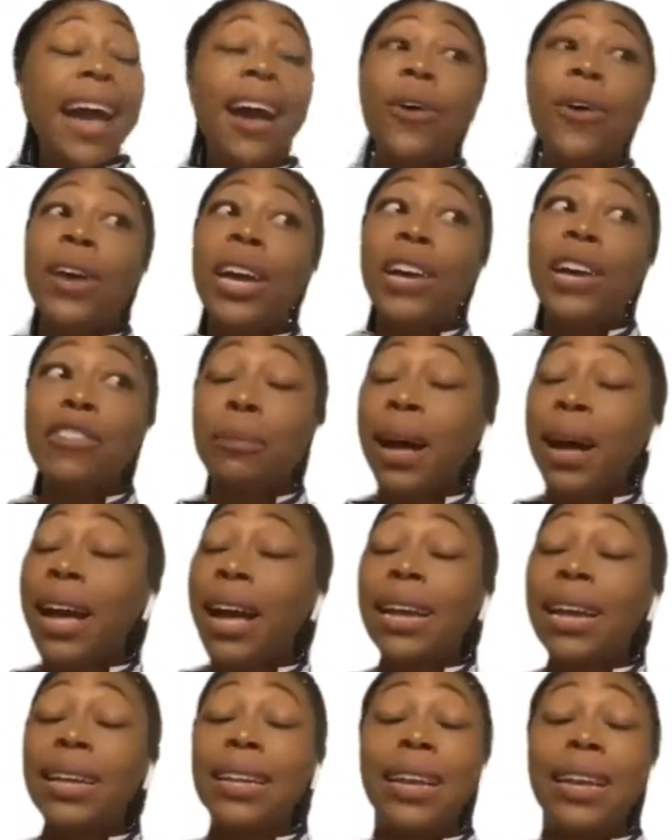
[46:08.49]
However,
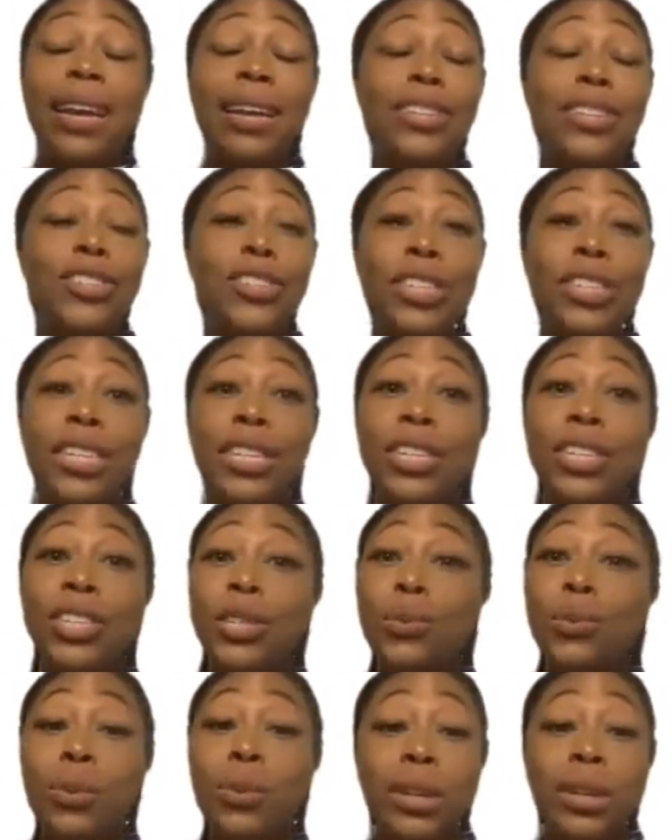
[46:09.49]
my
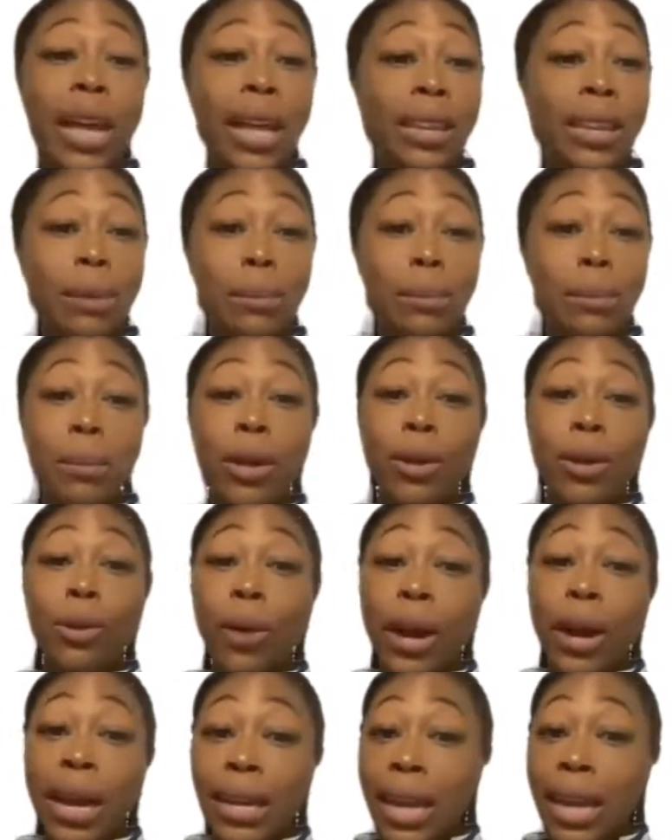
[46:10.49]
ADHD just would not let me be
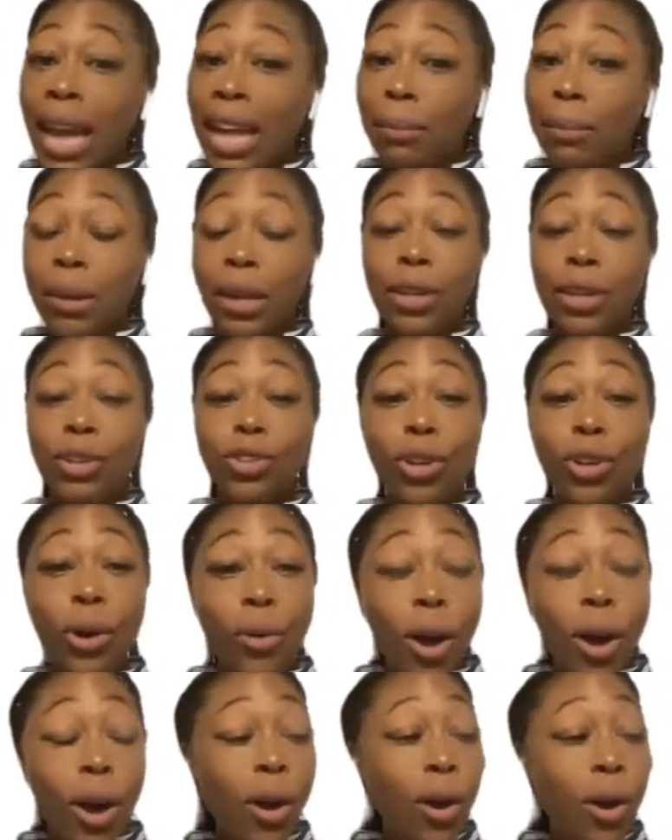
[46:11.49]
great. It had me in a
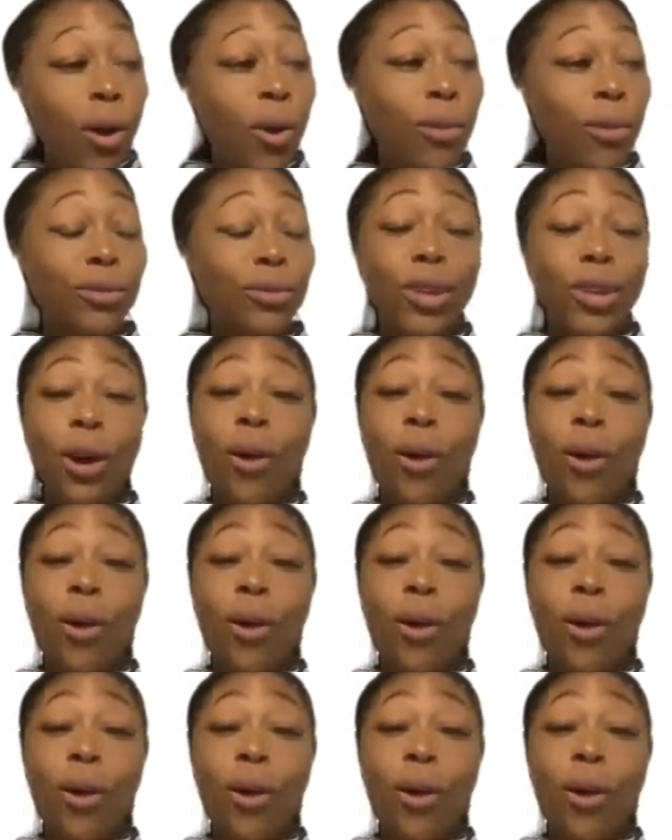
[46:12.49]
chokehold.